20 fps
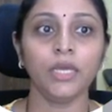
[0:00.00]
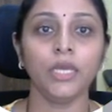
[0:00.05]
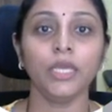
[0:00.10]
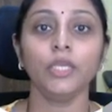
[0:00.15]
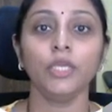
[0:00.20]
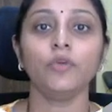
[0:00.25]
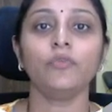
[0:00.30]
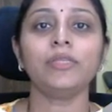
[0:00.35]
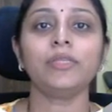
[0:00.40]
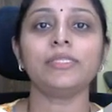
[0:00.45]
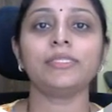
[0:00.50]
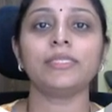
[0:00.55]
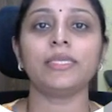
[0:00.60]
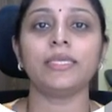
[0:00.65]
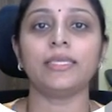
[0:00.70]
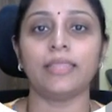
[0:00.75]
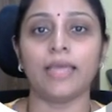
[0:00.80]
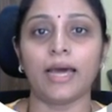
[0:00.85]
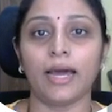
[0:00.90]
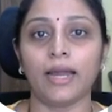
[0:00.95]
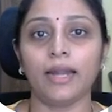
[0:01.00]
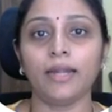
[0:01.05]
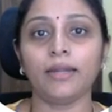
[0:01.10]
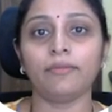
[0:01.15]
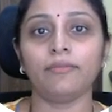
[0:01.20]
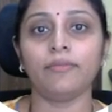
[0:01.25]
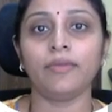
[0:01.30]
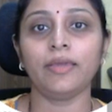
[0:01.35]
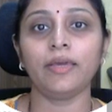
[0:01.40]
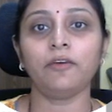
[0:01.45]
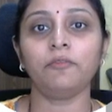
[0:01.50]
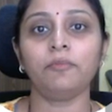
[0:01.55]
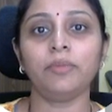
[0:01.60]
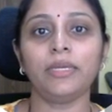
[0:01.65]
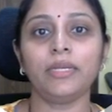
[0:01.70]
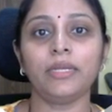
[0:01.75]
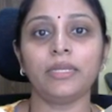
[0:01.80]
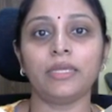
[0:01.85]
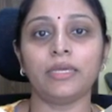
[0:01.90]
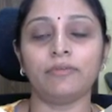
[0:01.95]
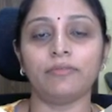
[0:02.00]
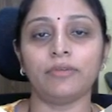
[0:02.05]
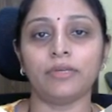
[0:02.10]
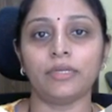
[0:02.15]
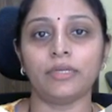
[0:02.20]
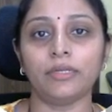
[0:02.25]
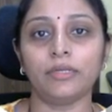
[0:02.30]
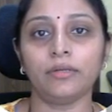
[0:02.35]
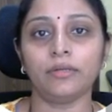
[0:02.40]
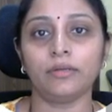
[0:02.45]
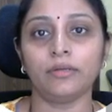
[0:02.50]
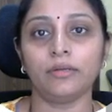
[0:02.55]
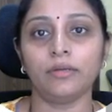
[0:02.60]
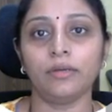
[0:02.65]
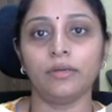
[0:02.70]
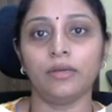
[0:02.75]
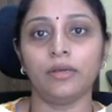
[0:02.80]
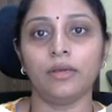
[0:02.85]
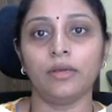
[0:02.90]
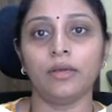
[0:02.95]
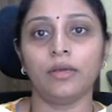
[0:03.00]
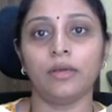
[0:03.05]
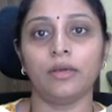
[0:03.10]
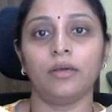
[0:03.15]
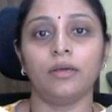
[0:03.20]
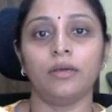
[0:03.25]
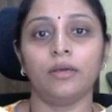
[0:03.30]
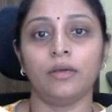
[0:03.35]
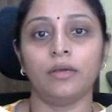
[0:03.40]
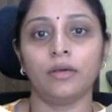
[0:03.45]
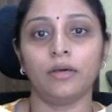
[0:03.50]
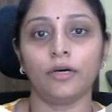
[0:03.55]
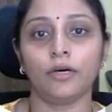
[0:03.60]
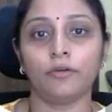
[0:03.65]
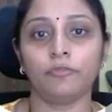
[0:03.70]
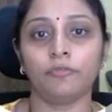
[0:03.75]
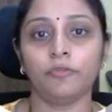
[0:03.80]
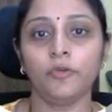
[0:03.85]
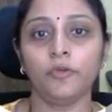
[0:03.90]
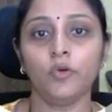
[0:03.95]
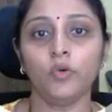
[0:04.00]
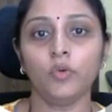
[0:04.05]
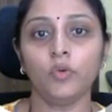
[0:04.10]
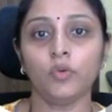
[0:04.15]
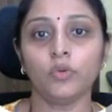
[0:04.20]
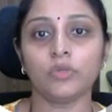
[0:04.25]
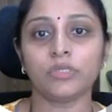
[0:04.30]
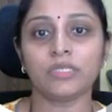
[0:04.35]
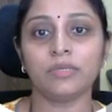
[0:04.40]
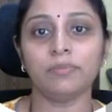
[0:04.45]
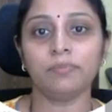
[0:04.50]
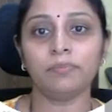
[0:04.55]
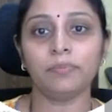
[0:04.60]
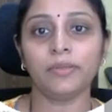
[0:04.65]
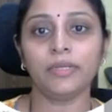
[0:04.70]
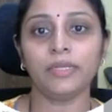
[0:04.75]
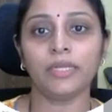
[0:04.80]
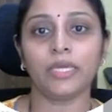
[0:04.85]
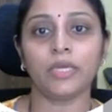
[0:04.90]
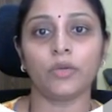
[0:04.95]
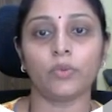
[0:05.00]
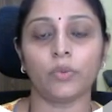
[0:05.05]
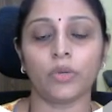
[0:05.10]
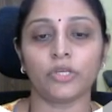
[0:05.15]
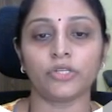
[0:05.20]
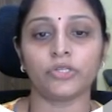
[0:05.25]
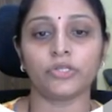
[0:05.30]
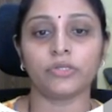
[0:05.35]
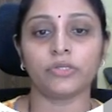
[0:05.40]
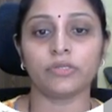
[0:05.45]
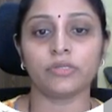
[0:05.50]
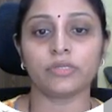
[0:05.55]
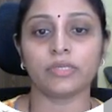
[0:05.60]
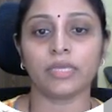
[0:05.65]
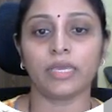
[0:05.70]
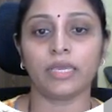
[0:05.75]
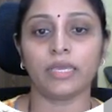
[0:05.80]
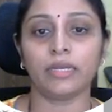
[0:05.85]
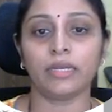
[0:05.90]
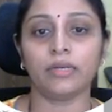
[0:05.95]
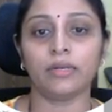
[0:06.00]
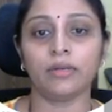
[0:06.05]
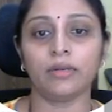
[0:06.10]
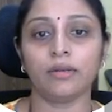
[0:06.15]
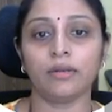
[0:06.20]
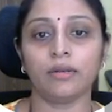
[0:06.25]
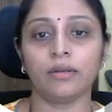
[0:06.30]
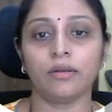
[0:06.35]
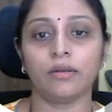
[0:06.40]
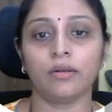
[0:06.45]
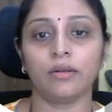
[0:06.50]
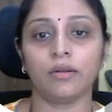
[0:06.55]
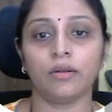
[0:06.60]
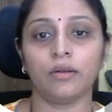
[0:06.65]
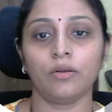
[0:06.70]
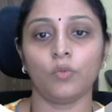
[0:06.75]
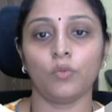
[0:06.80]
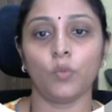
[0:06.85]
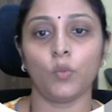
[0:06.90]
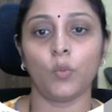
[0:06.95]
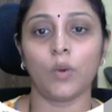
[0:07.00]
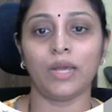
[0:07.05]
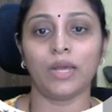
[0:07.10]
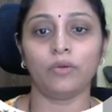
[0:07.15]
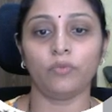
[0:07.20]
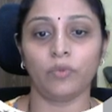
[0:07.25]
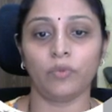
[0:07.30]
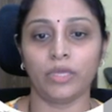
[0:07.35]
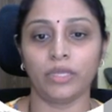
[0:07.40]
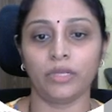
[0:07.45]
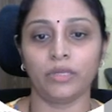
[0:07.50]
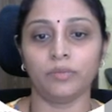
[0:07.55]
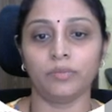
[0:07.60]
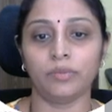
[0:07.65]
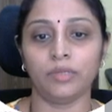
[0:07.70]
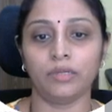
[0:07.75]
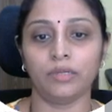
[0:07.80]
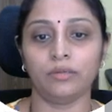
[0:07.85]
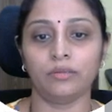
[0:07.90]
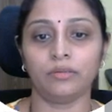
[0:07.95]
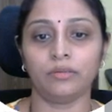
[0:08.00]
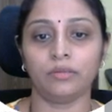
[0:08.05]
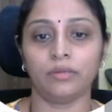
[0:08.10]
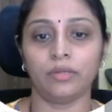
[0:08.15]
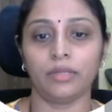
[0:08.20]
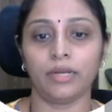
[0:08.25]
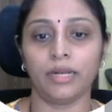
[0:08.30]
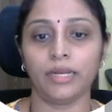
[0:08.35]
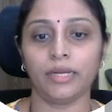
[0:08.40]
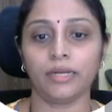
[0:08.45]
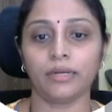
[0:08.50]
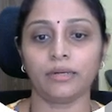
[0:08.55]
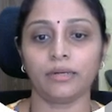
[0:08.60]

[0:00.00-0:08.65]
you will see that we have been given a few simple equations in one variable, right?